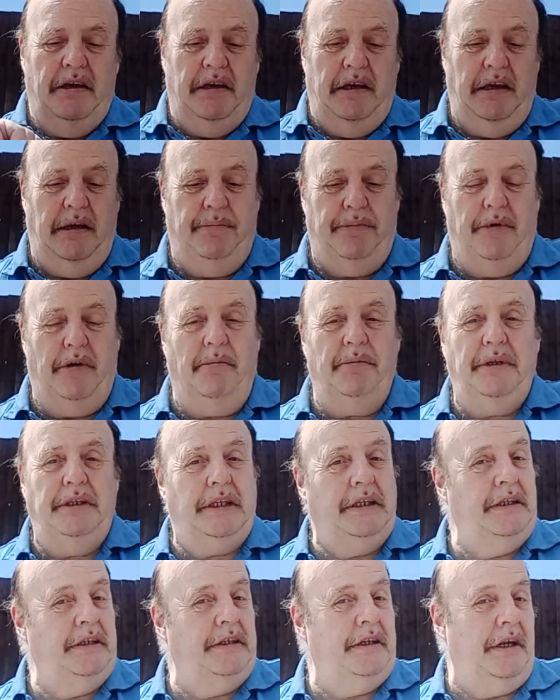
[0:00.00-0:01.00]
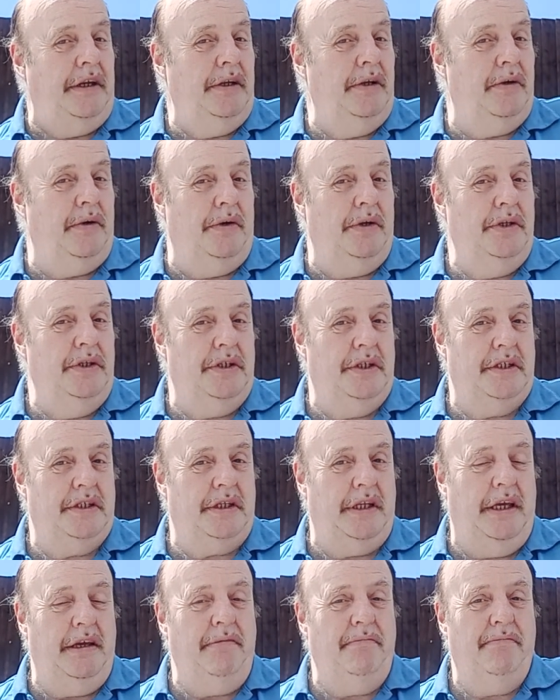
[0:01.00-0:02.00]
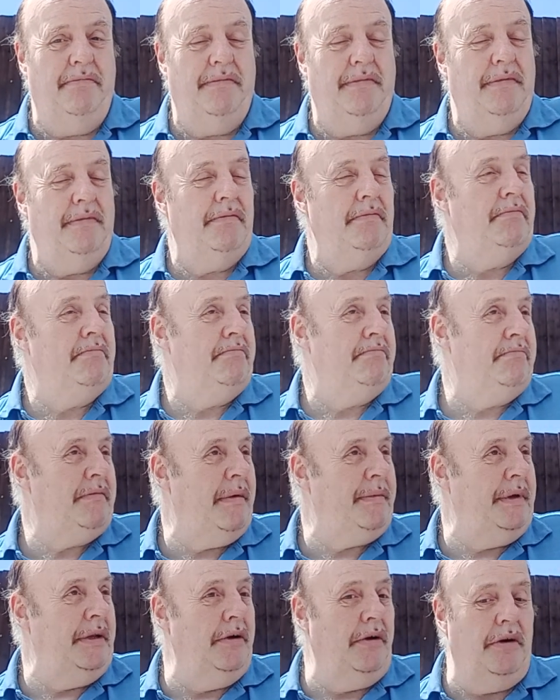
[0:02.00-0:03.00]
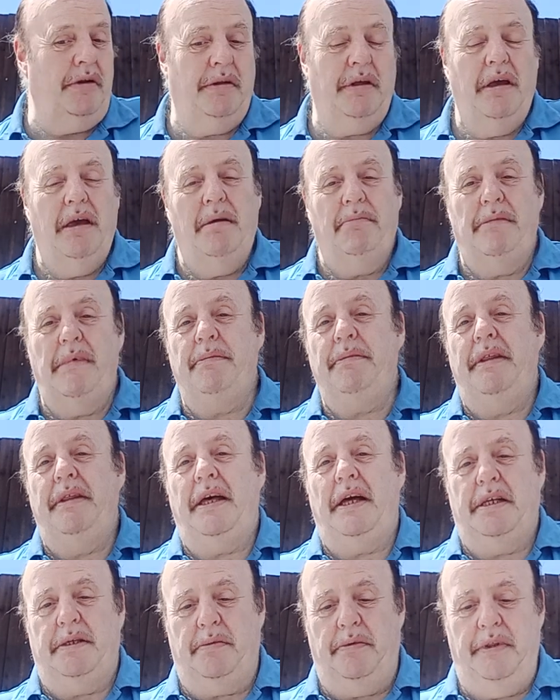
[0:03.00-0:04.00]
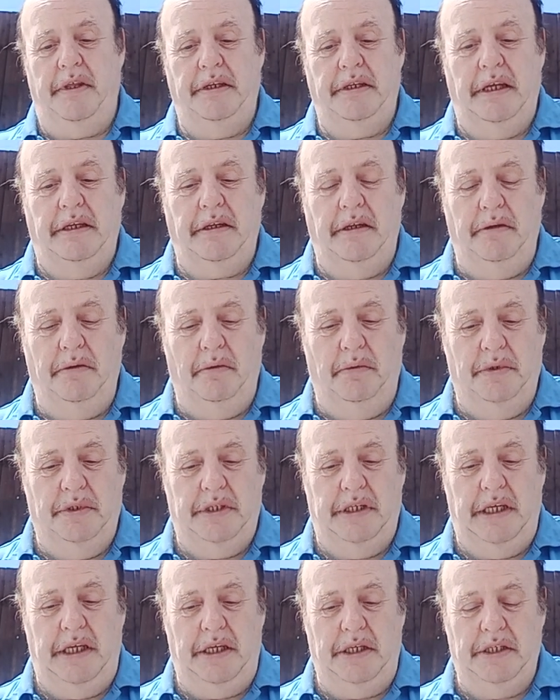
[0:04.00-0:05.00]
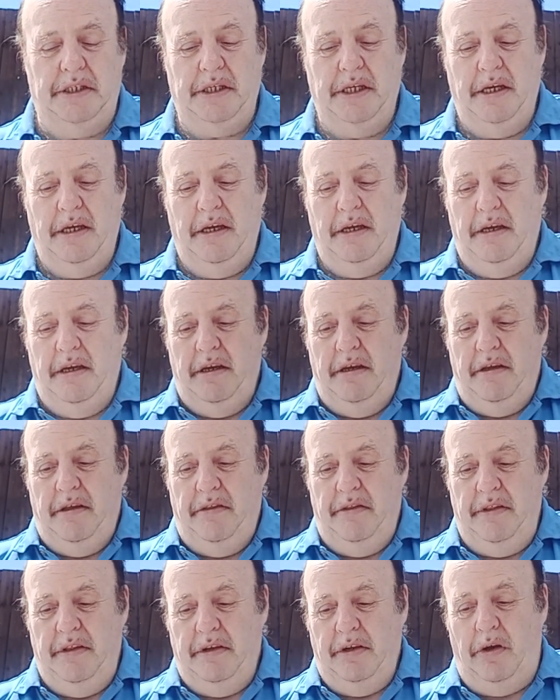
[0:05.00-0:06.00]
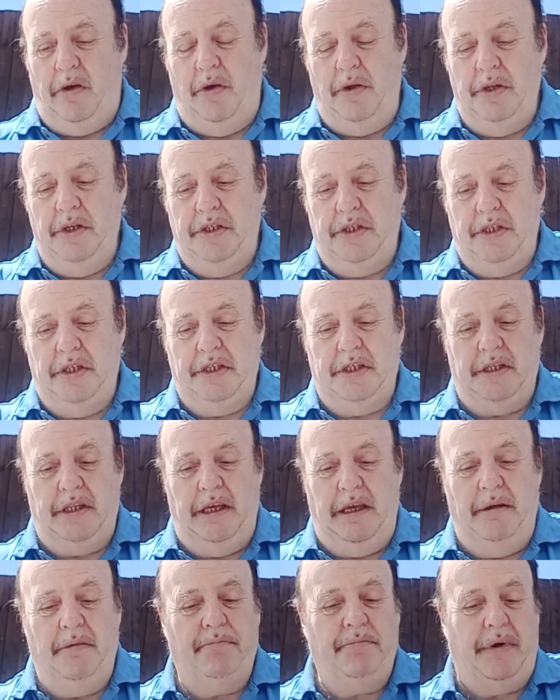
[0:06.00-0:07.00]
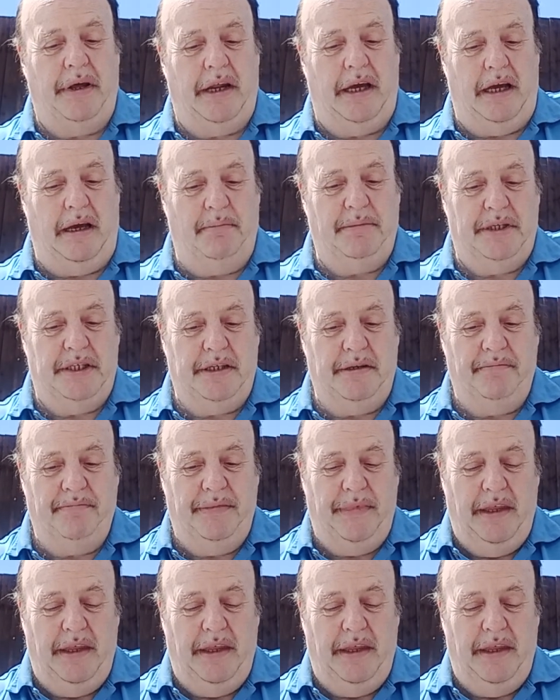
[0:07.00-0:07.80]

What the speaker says: He probably did it unconsciously. Maybe not. Maybe that's what they did in those days. Consciously, perhaps.